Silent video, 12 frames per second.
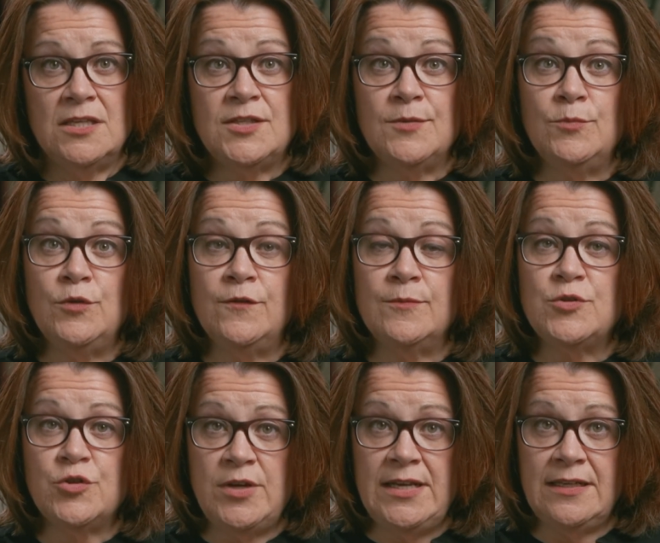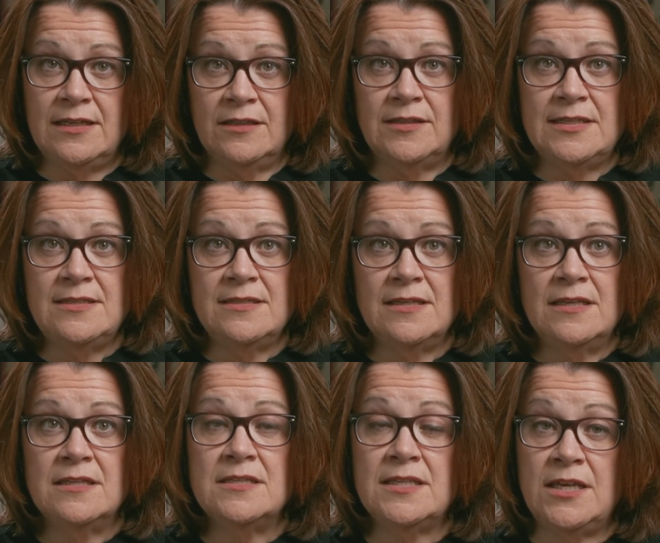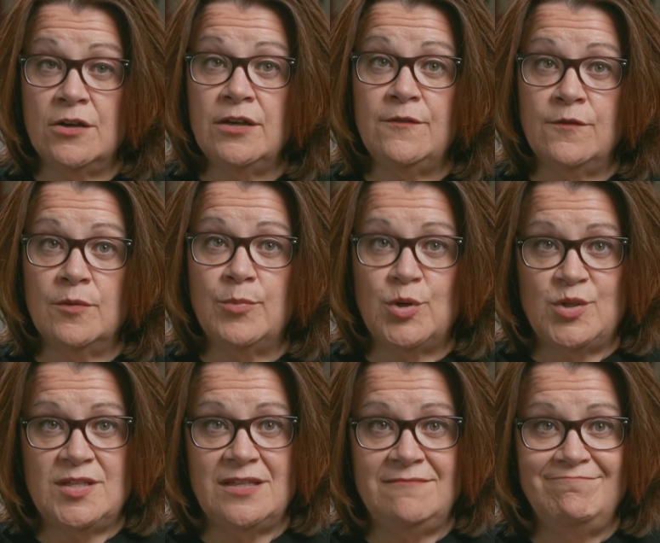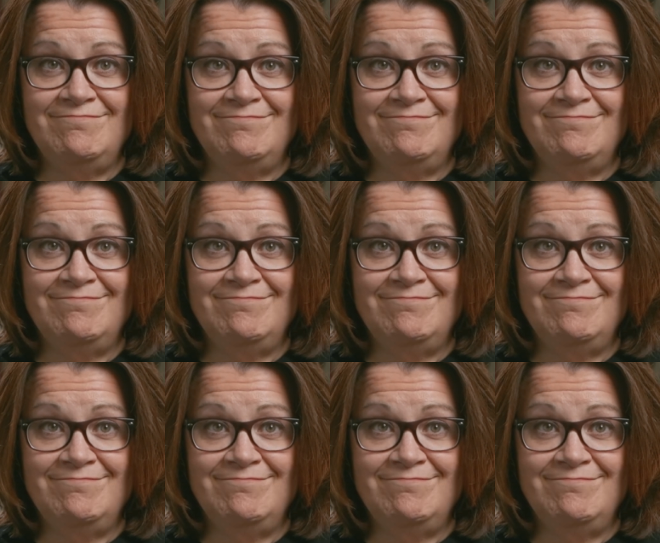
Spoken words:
to move from treating an illness to caring for a person?